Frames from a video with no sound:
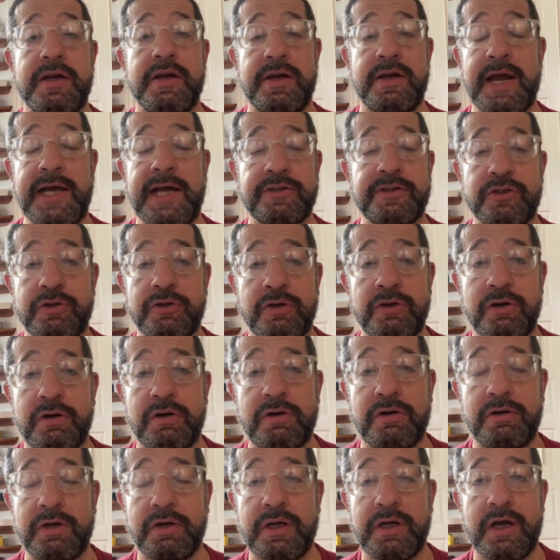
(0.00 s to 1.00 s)

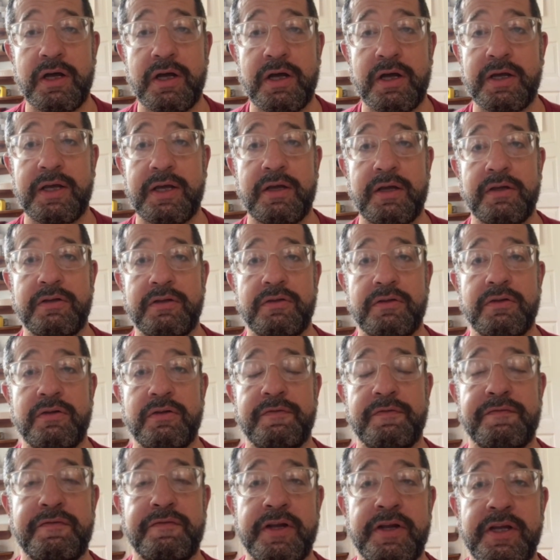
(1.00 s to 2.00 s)
national
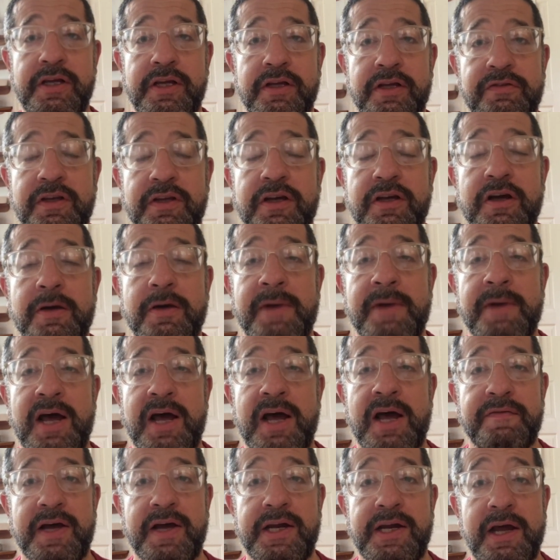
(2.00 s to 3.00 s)
free
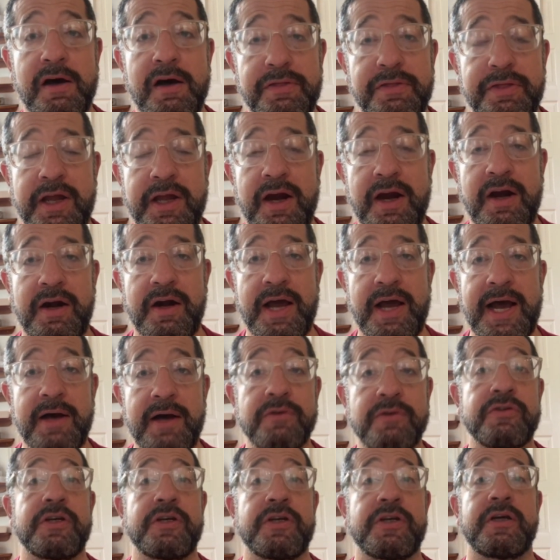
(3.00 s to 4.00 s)
decommodified healthcare and
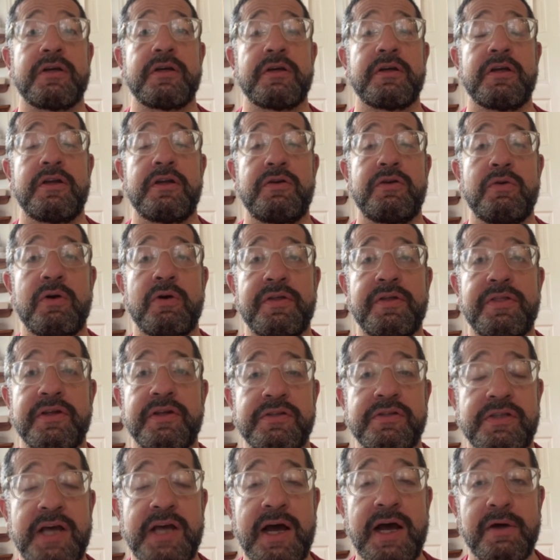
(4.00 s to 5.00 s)
housing in North
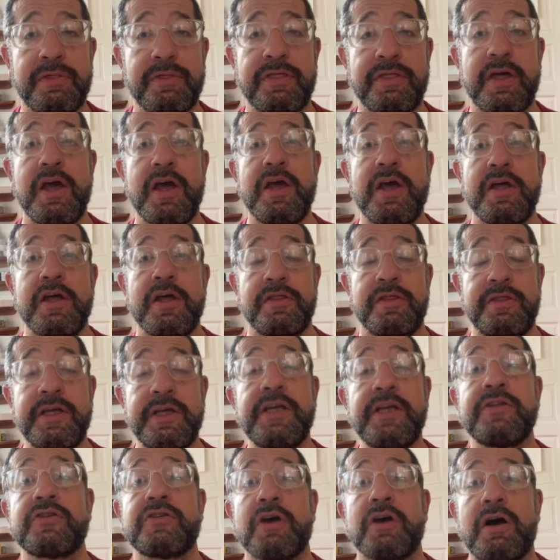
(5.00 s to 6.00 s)
and South.
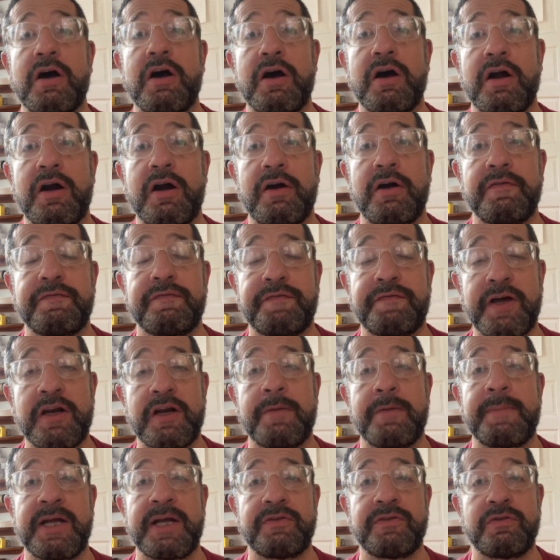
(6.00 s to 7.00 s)
These are
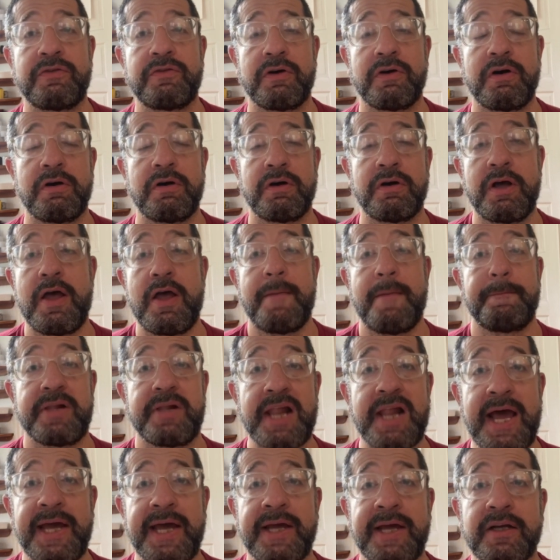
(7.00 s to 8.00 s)
fundamental
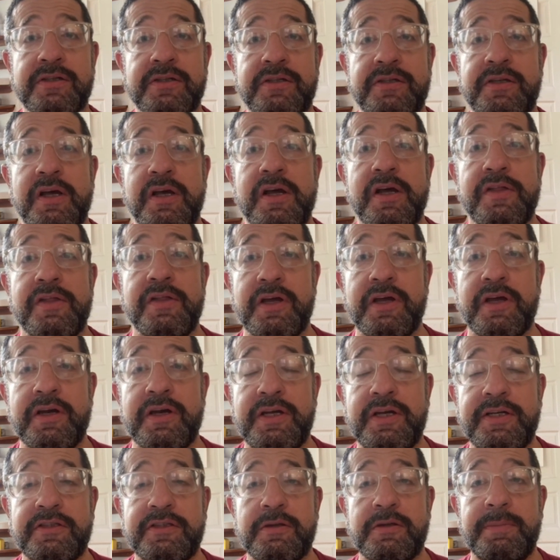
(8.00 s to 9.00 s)
planks that
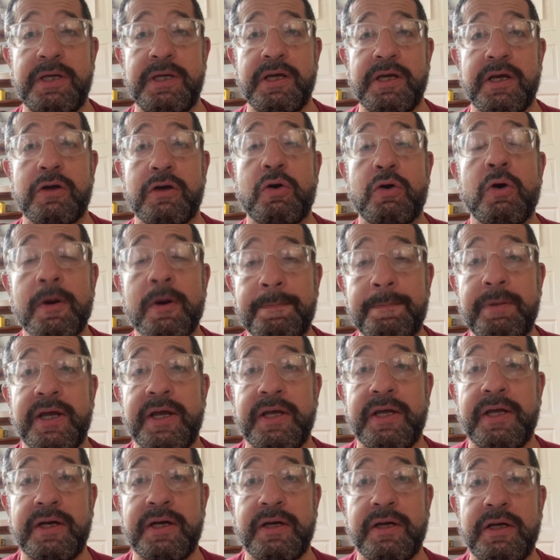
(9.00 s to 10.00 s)
need to be
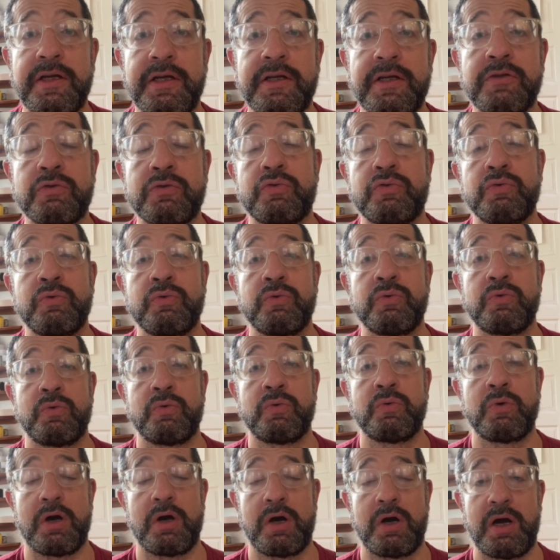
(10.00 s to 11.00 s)
incorporated
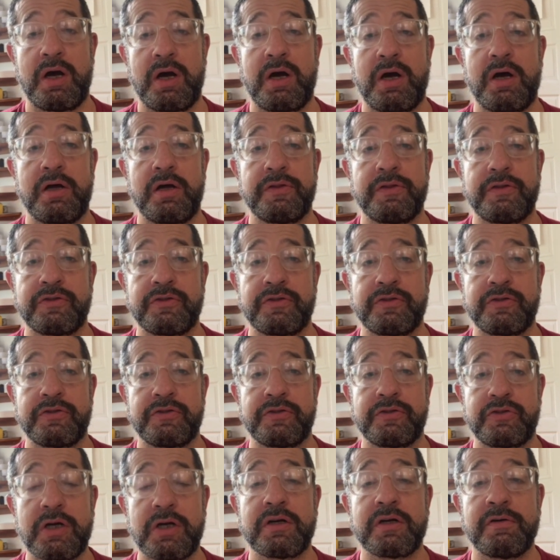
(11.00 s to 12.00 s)
into the
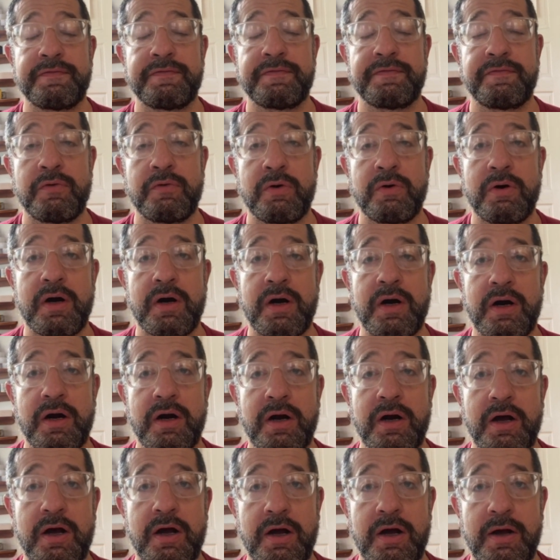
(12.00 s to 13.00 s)
struggle
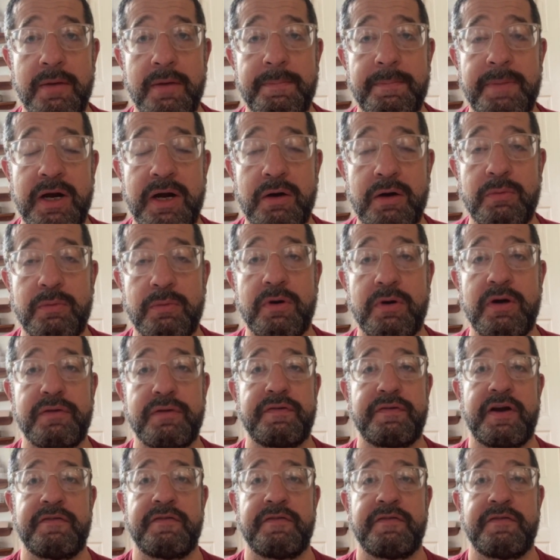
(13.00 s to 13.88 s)
for a better world for